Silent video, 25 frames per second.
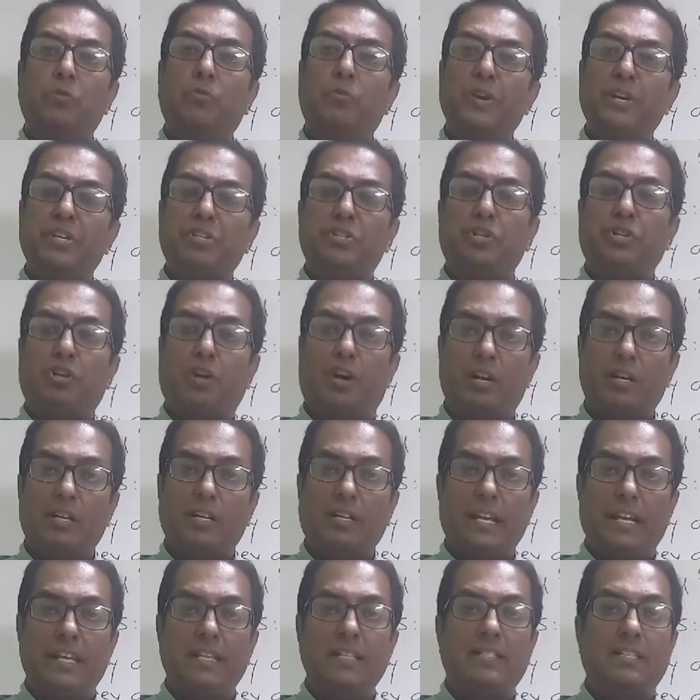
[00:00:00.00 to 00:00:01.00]
which
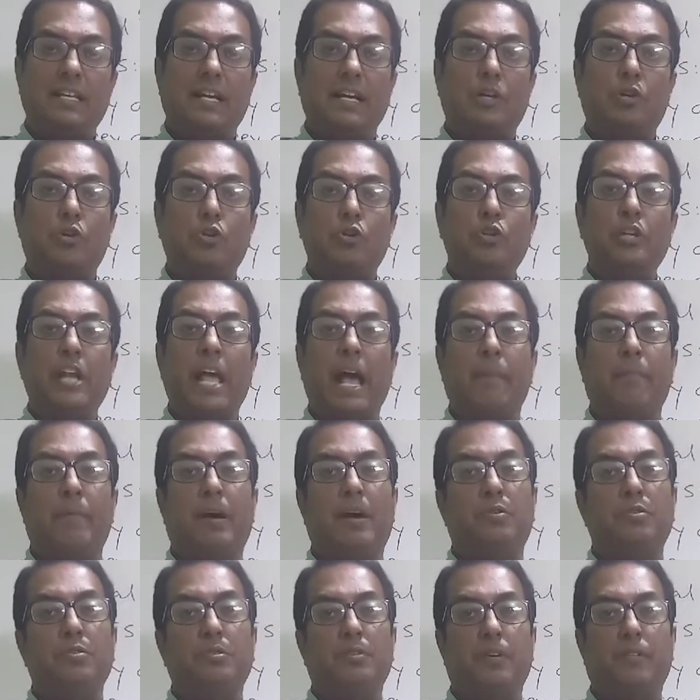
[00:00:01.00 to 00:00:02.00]
contains a good
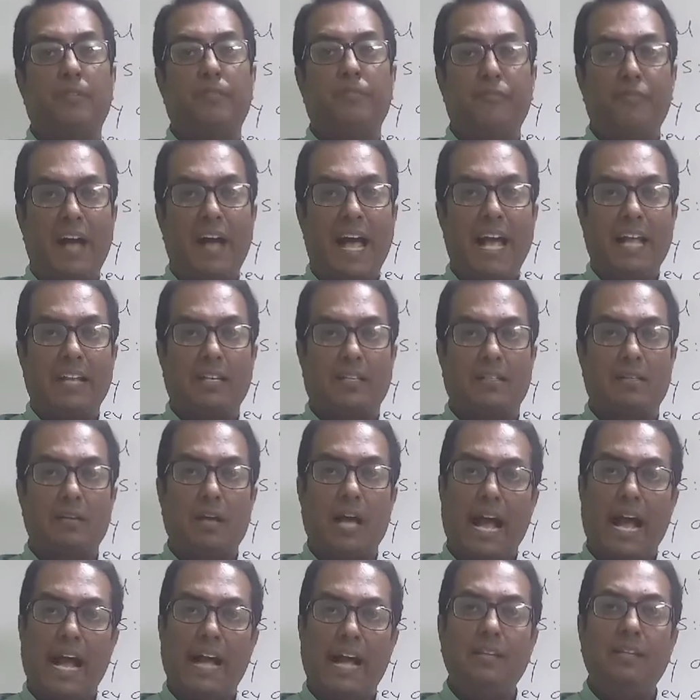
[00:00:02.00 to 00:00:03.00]
amount of fat
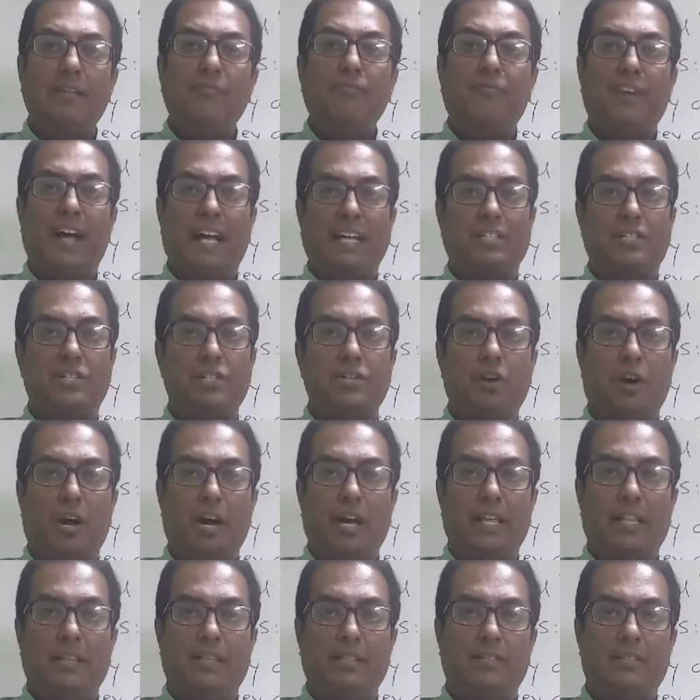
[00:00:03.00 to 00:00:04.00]
and the fatty
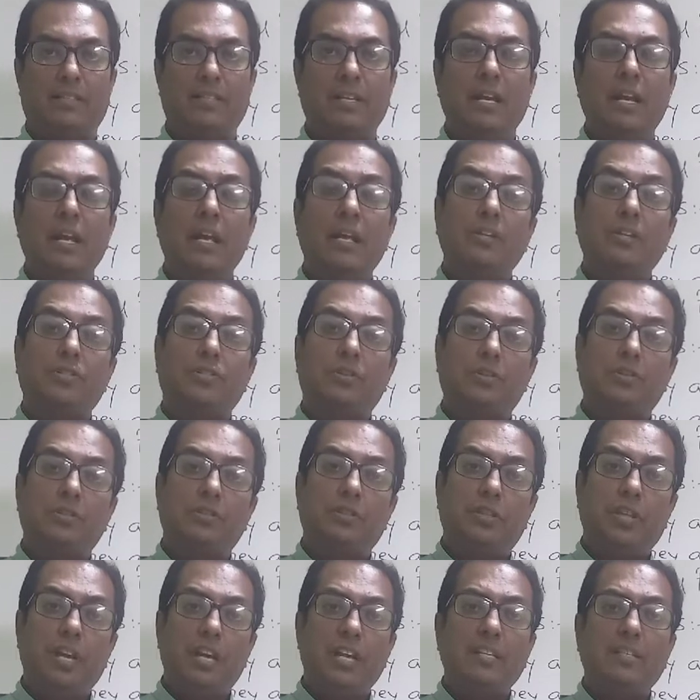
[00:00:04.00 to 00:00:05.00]
oils.
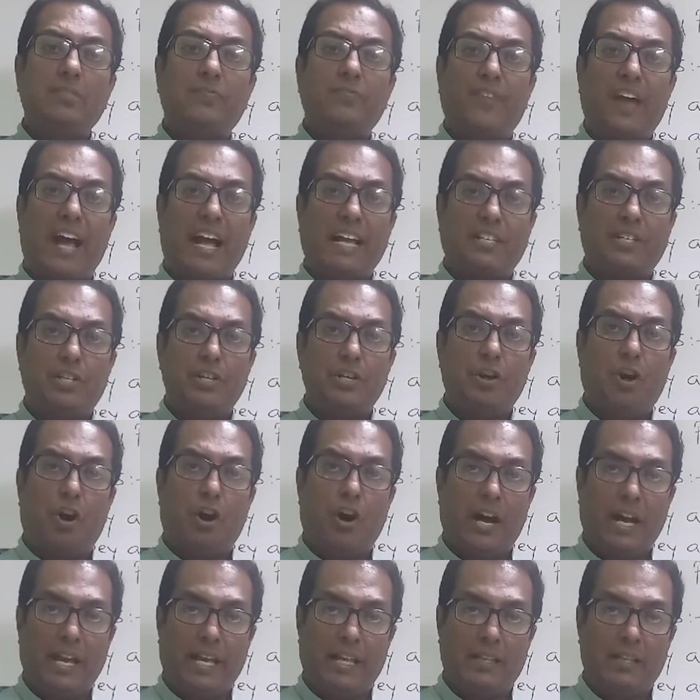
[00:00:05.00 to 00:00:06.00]
So these fatty
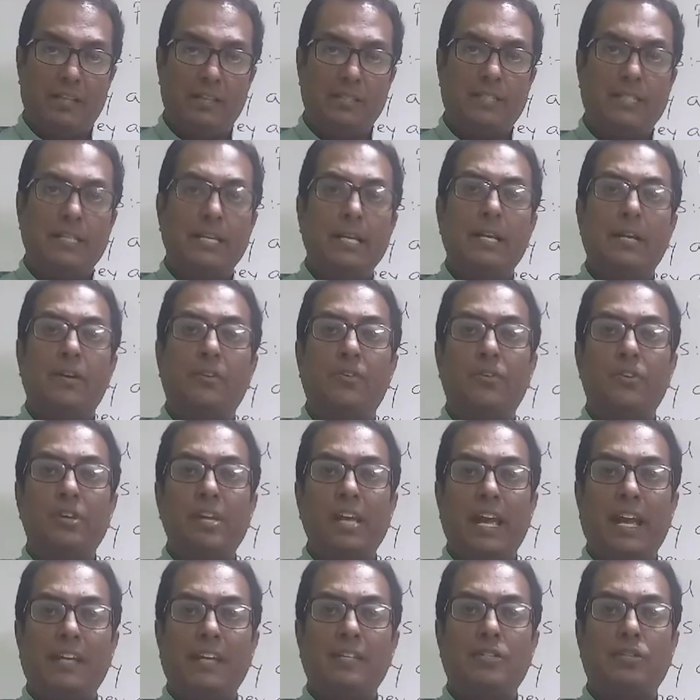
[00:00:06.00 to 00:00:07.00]
oils
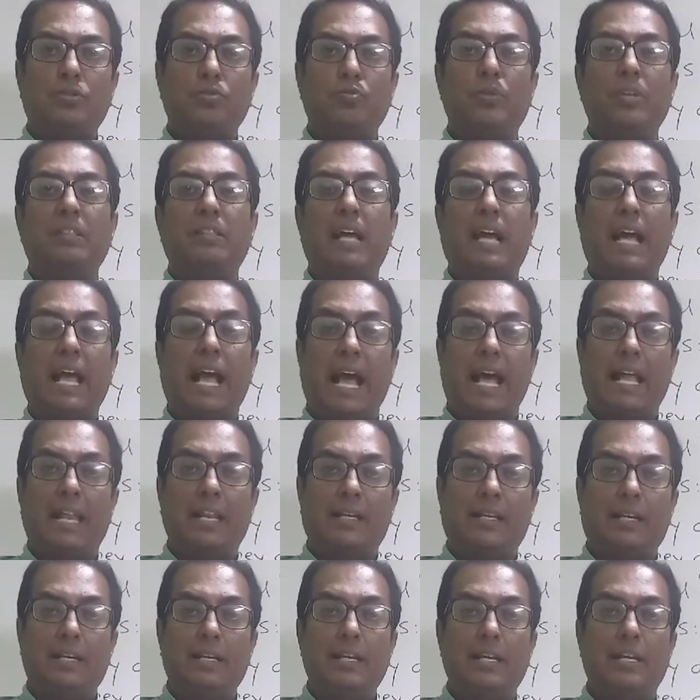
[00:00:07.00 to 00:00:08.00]
reacts with the
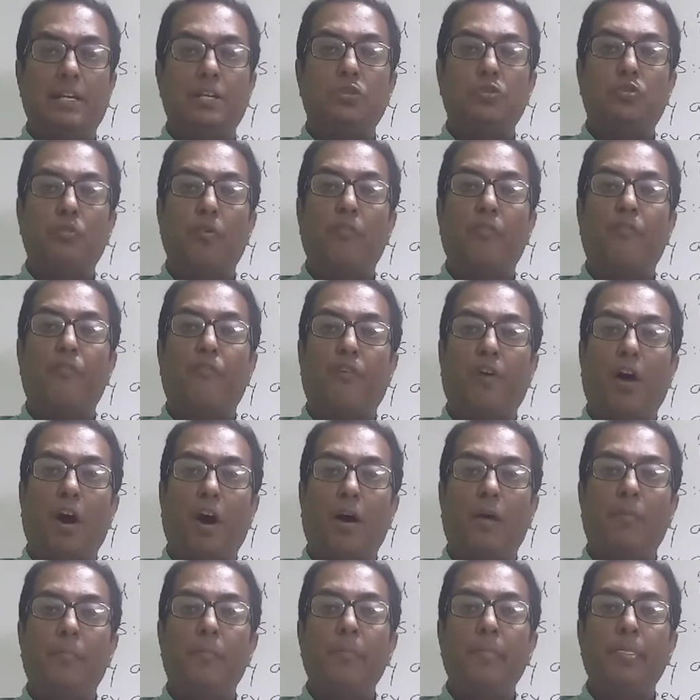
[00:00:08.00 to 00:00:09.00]
alkali to
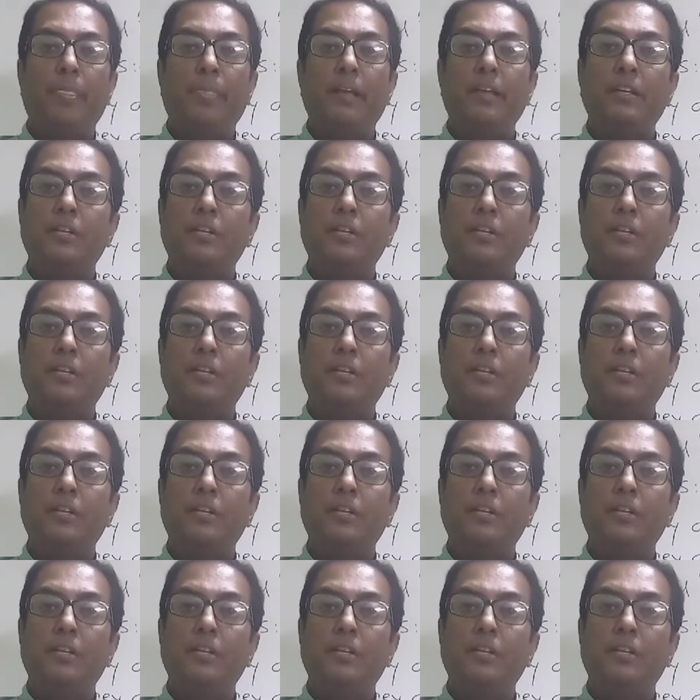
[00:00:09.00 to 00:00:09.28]
form